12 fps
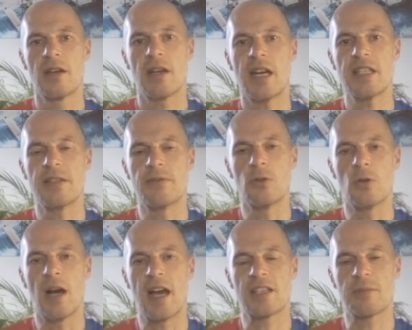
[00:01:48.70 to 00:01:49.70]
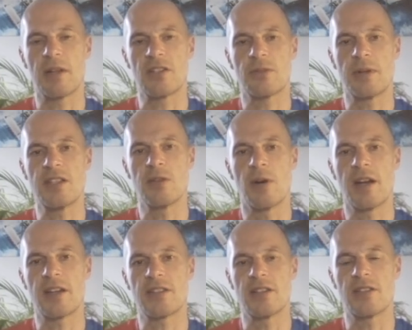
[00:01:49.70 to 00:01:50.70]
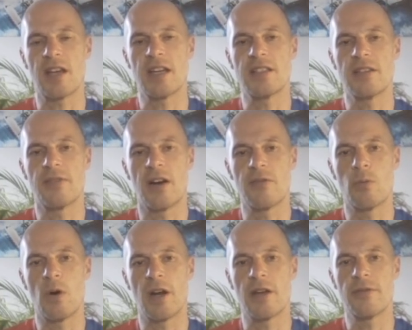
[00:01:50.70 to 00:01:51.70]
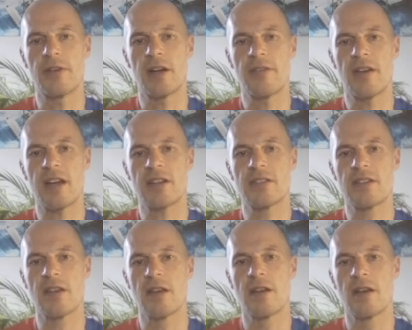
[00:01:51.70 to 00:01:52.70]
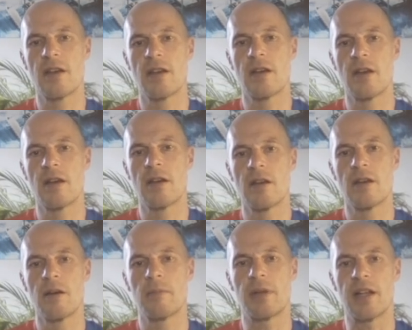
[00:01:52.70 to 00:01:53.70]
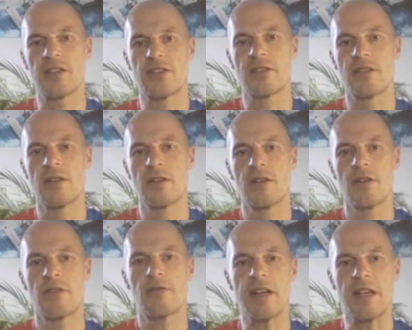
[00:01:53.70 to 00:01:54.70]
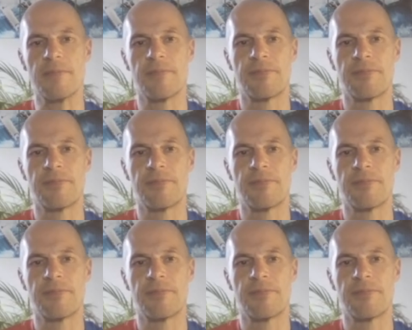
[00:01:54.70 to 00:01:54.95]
84x plus 21x is 85,105x plus 3.